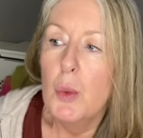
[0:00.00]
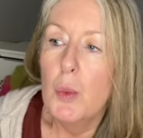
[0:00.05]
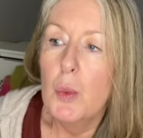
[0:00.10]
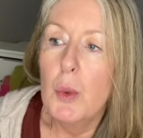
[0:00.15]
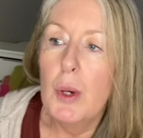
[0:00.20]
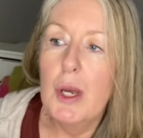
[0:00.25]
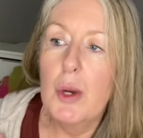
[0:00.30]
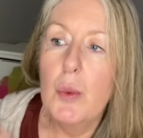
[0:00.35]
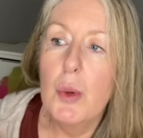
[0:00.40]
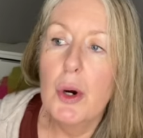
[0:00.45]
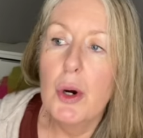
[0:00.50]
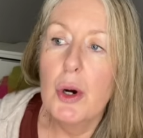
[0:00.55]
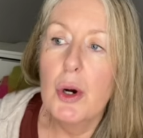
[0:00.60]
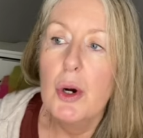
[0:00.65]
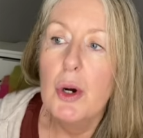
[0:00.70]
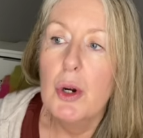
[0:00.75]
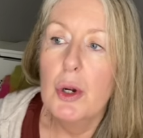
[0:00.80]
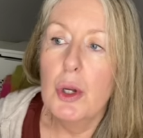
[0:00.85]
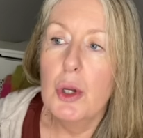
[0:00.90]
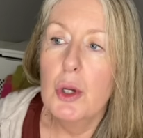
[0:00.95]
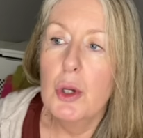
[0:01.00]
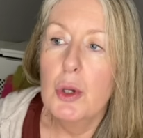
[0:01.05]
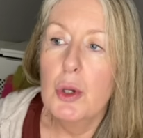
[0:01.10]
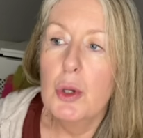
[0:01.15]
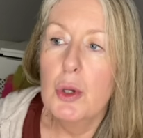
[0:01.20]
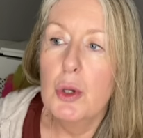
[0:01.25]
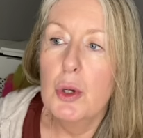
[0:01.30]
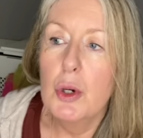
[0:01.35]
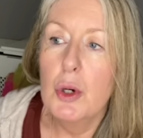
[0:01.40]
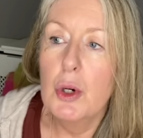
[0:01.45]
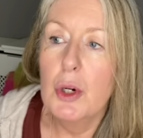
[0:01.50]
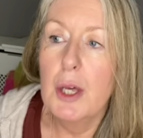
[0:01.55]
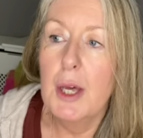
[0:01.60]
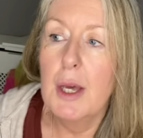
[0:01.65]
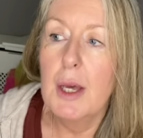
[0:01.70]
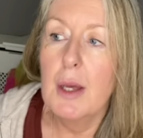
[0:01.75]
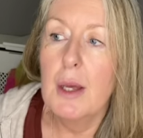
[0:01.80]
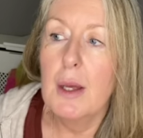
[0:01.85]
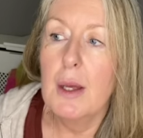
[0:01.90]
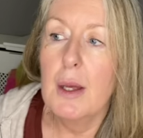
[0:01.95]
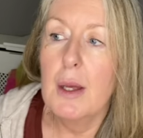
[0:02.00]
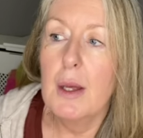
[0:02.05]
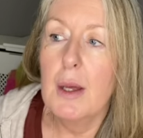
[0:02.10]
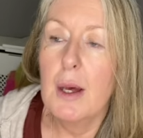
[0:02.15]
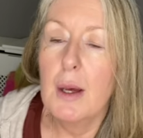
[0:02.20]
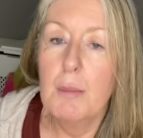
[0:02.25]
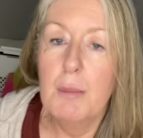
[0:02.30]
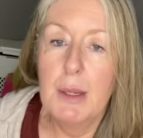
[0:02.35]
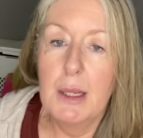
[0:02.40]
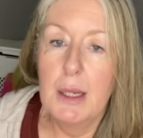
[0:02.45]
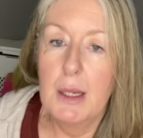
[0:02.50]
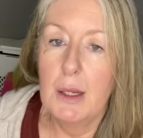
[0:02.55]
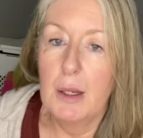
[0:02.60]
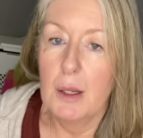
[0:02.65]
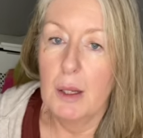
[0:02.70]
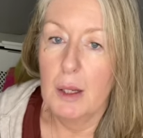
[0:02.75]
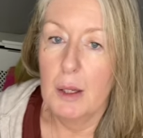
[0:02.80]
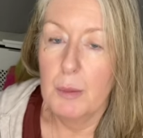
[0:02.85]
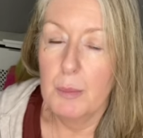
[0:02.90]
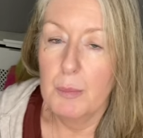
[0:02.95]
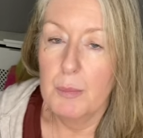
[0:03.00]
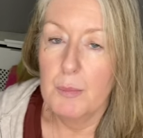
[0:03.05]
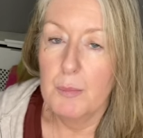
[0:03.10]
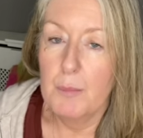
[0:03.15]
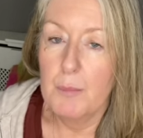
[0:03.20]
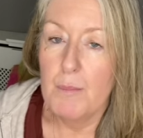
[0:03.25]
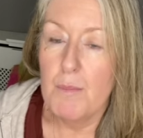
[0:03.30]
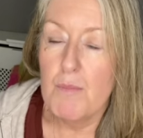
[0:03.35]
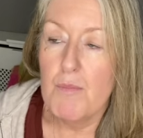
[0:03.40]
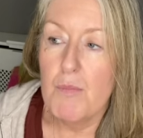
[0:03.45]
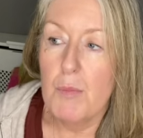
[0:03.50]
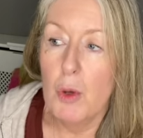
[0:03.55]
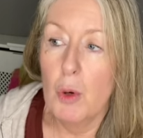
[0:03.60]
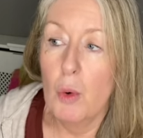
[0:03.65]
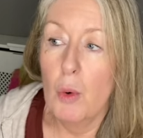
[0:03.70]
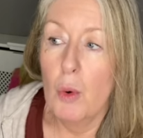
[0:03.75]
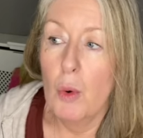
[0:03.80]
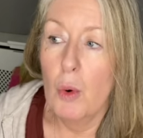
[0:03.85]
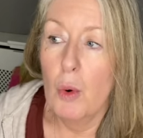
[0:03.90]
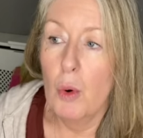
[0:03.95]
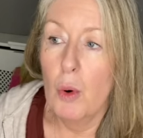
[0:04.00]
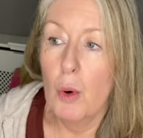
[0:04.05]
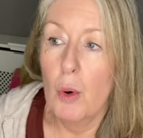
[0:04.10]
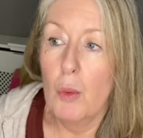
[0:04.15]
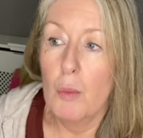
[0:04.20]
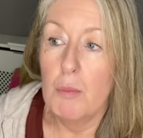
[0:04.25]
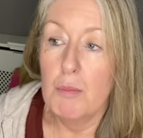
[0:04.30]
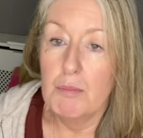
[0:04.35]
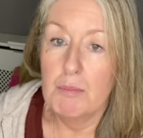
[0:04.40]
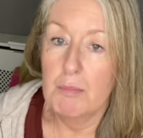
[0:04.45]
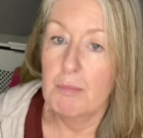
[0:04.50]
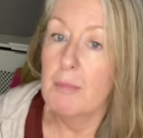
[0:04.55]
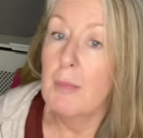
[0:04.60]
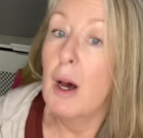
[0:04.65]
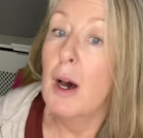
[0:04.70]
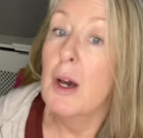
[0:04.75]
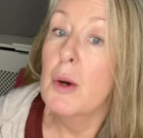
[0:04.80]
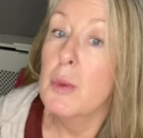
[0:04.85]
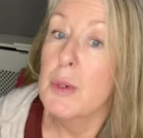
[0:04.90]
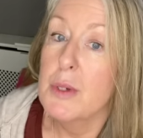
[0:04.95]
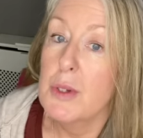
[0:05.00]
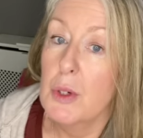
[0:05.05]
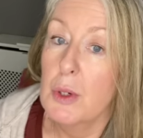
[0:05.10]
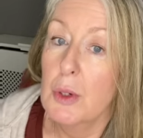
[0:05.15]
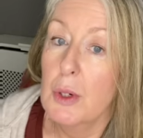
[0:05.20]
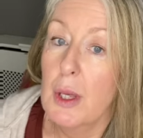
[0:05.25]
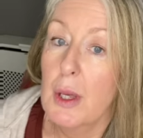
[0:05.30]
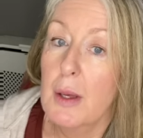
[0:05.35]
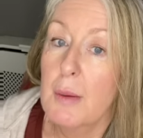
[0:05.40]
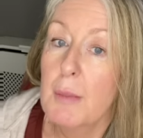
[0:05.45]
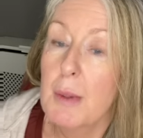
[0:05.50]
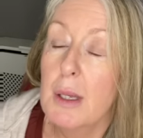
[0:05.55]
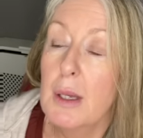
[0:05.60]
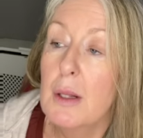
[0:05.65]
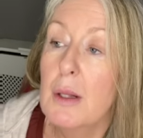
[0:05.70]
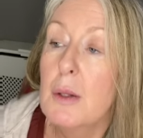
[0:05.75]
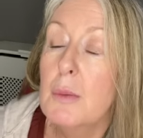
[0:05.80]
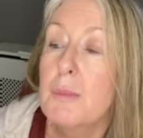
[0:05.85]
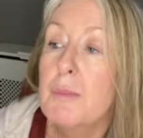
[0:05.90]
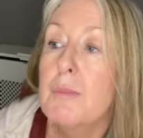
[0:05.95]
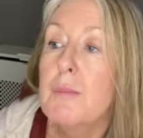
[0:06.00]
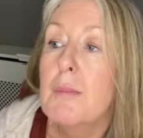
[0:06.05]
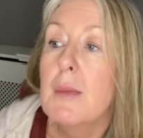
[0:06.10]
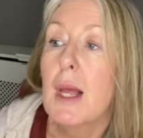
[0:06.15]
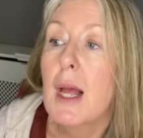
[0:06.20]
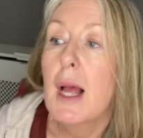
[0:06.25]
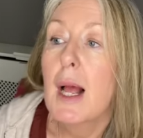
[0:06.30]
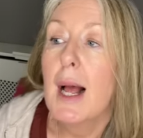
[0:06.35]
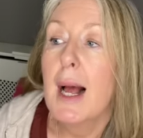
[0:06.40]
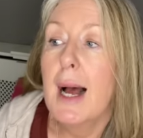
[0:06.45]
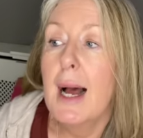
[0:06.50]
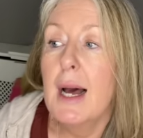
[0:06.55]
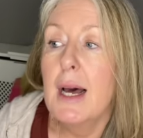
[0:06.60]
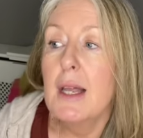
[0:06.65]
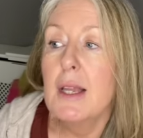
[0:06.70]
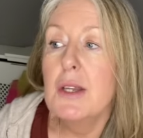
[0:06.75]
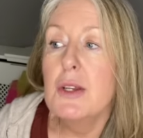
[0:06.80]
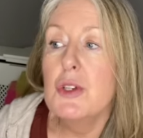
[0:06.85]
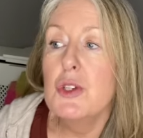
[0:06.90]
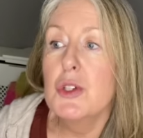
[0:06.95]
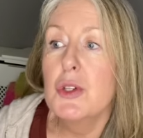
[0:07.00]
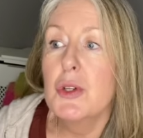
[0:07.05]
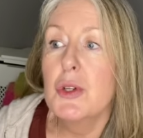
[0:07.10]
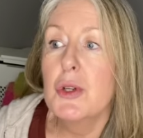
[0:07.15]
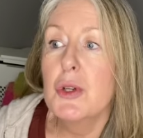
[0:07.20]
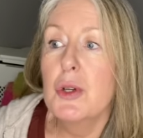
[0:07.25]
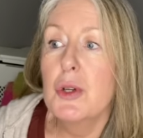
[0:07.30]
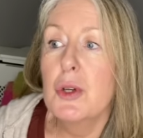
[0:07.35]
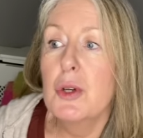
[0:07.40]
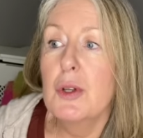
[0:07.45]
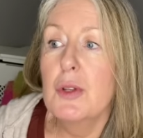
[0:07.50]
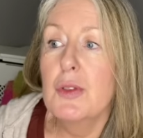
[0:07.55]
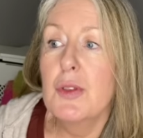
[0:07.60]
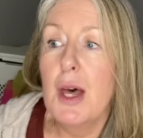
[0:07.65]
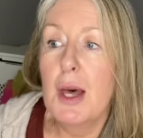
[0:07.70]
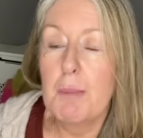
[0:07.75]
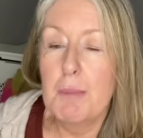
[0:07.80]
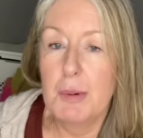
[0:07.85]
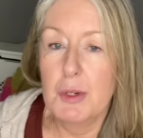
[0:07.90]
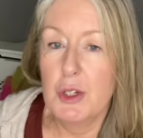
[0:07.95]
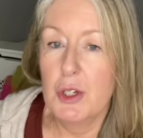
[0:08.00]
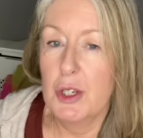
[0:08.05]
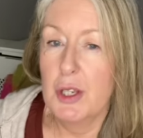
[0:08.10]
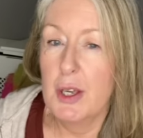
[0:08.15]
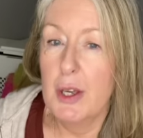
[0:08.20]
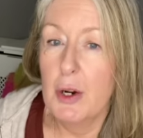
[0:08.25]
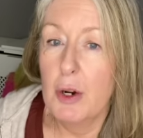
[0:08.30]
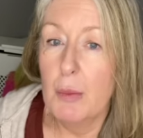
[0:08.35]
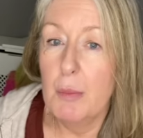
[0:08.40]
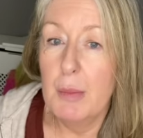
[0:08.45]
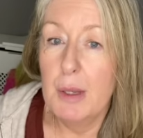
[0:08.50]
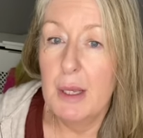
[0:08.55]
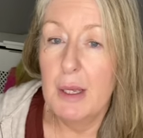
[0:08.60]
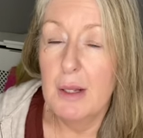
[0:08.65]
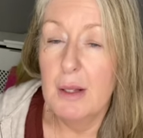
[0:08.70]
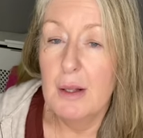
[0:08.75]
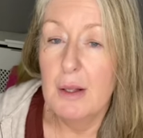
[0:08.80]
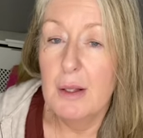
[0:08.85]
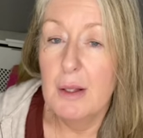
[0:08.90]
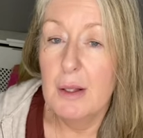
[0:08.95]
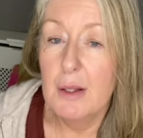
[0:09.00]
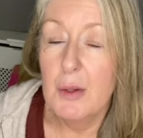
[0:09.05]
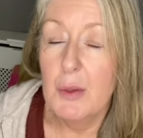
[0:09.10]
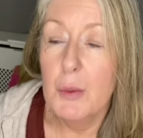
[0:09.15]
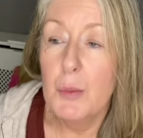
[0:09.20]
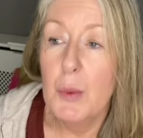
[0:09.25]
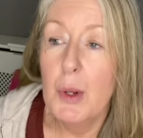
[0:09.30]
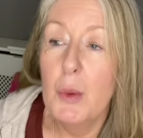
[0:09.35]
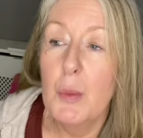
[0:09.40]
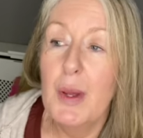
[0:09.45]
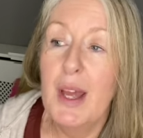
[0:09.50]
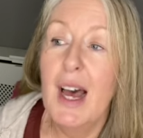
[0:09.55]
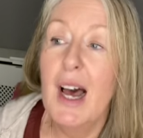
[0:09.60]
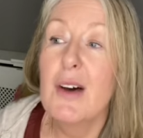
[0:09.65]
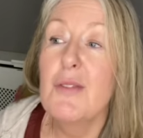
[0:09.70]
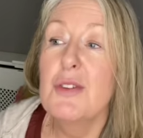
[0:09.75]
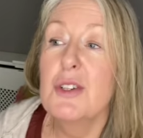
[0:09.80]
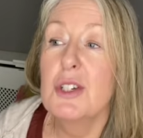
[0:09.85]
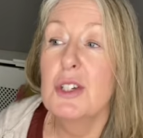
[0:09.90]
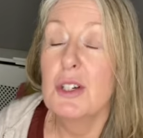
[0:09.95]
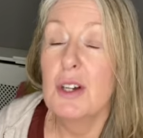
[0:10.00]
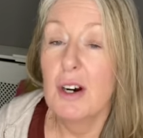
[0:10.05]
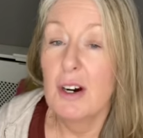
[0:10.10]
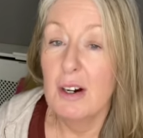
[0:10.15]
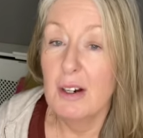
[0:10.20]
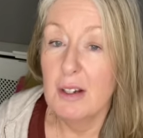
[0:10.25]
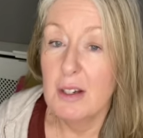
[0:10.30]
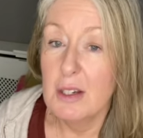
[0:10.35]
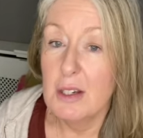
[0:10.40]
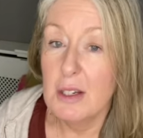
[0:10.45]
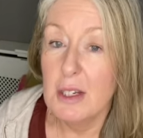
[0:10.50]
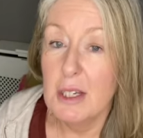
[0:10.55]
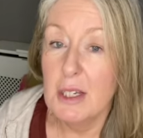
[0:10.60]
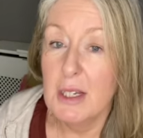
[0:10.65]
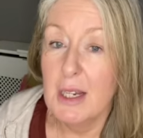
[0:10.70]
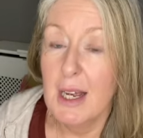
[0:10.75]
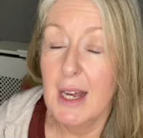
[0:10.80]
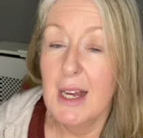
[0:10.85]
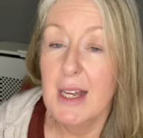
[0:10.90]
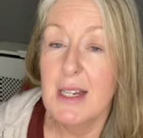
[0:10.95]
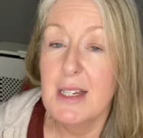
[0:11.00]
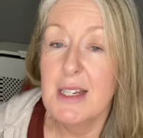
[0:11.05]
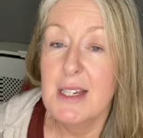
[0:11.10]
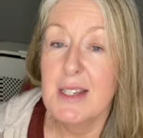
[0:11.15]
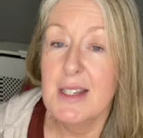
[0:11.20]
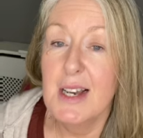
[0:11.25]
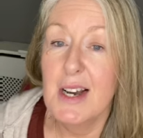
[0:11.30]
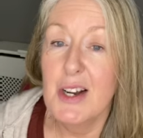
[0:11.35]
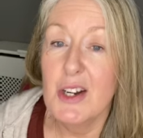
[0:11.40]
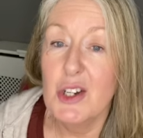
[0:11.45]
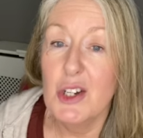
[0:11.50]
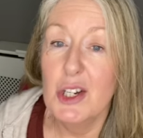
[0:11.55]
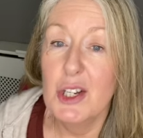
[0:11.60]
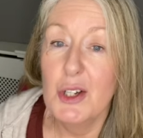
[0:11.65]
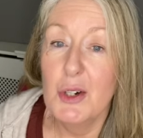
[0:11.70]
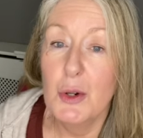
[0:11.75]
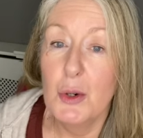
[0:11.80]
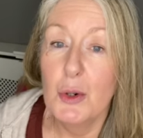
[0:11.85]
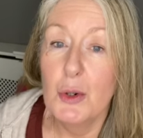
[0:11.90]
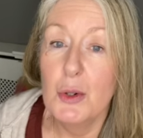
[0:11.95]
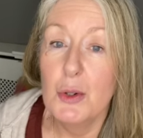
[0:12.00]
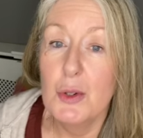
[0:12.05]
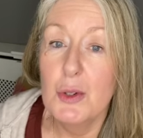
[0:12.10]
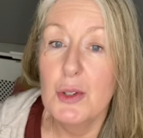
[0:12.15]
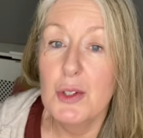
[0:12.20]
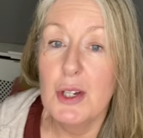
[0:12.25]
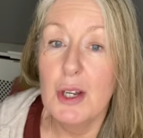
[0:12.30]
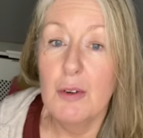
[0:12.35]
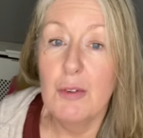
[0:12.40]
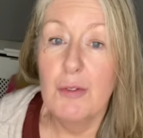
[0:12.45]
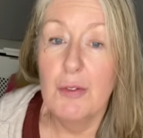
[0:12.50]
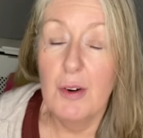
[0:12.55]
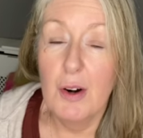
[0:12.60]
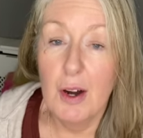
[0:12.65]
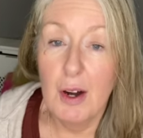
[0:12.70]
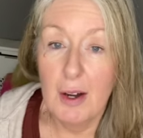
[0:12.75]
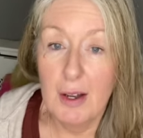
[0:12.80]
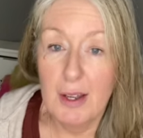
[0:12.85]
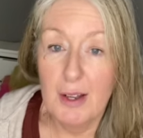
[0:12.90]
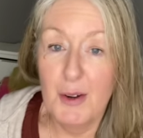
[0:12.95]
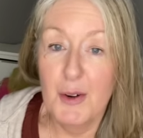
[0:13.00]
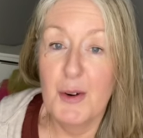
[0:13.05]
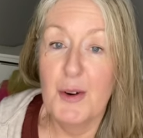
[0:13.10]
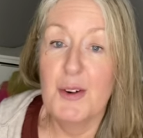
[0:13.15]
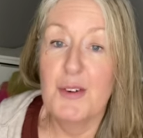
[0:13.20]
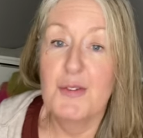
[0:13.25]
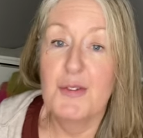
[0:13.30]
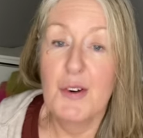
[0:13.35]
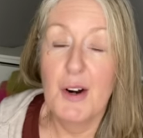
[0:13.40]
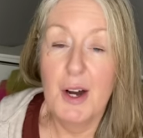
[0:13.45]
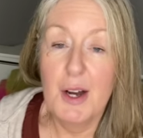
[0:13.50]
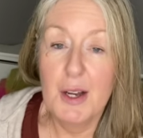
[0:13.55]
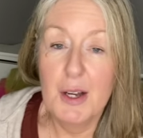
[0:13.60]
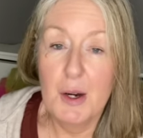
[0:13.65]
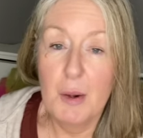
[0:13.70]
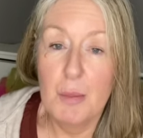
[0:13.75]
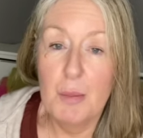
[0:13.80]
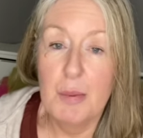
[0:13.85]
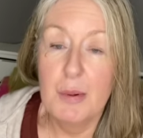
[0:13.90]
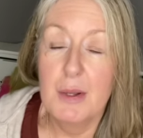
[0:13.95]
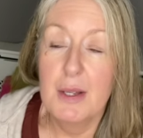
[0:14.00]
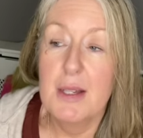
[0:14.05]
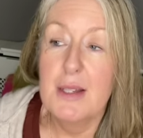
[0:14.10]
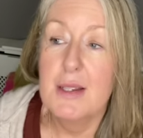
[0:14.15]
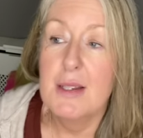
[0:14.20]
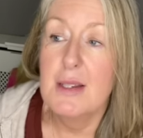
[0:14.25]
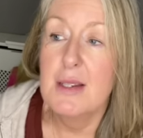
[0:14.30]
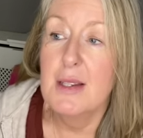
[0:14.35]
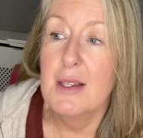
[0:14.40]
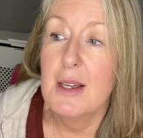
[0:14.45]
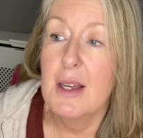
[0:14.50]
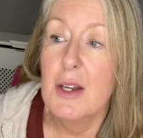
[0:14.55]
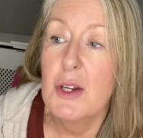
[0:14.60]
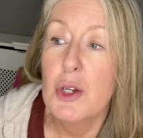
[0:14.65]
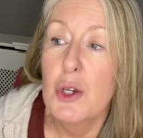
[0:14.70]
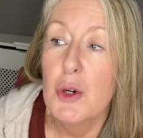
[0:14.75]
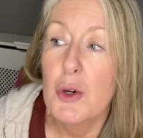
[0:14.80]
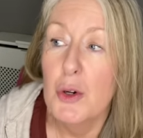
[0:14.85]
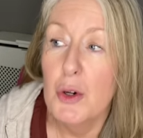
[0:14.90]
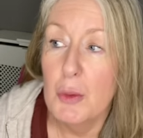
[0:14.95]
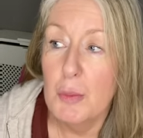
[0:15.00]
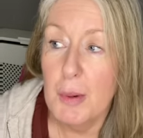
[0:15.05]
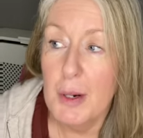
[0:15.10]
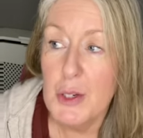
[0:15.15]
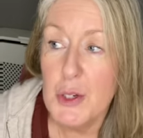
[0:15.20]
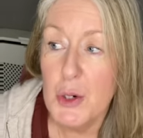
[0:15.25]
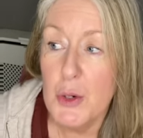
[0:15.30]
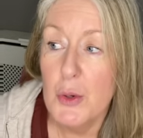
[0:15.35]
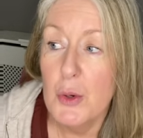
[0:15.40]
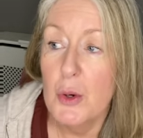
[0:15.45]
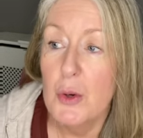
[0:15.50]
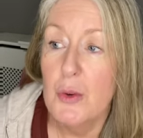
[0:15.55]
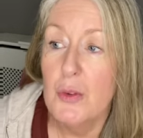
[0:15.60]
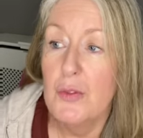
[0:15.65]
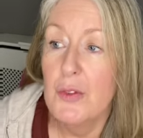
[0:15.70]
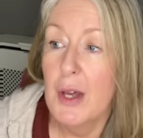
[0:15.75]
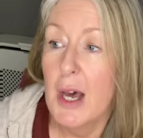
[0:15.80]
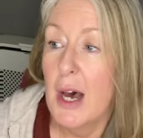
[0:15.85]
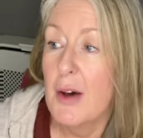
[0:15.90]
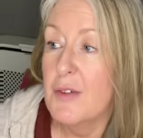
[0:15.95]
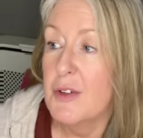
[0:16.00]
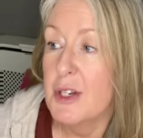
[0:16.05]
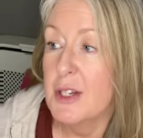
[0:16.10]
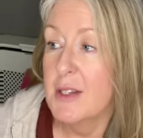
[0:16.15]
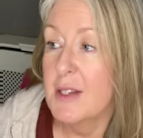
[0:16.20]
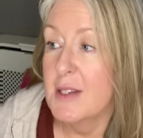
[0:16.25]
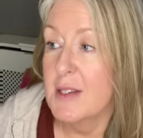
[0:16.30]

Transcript: we were cooking a meal, or I was cooking a meal, and that particular meal, well, we have it in Ireland, and it's actually called a fry or a fry up. It's in Europe. I don't know if you have it in the